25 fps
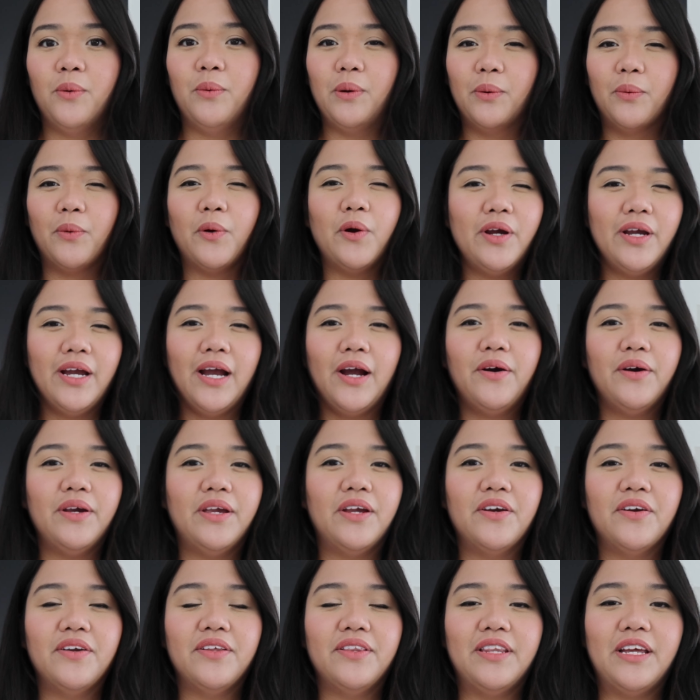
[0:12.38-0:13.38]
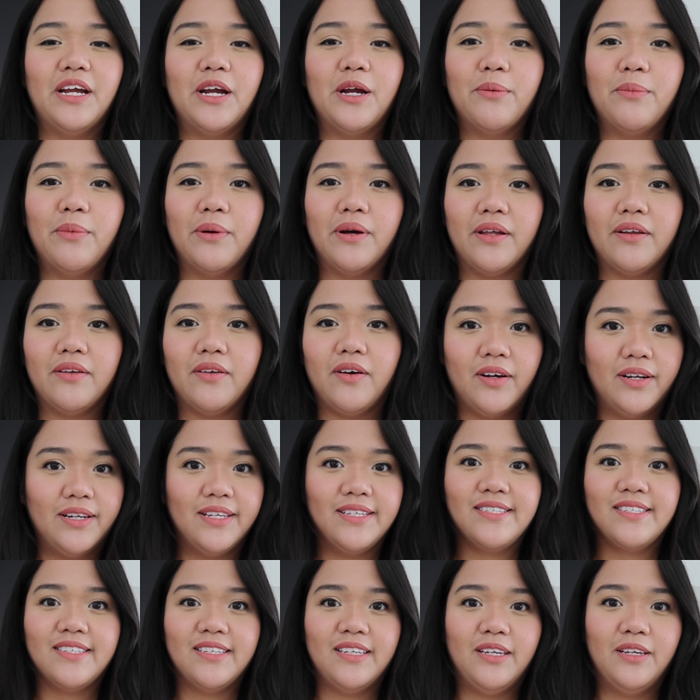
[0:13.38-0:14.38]
We work out here and there, but
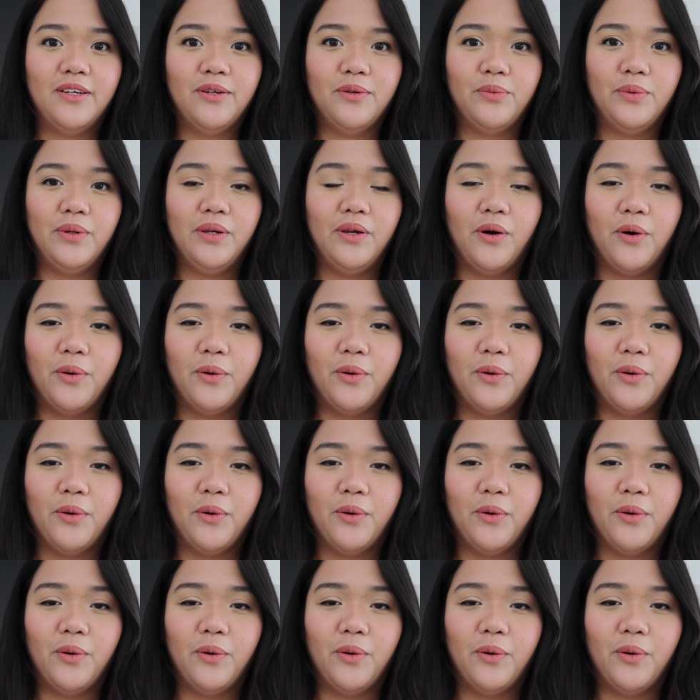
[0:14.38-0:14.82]
honestly we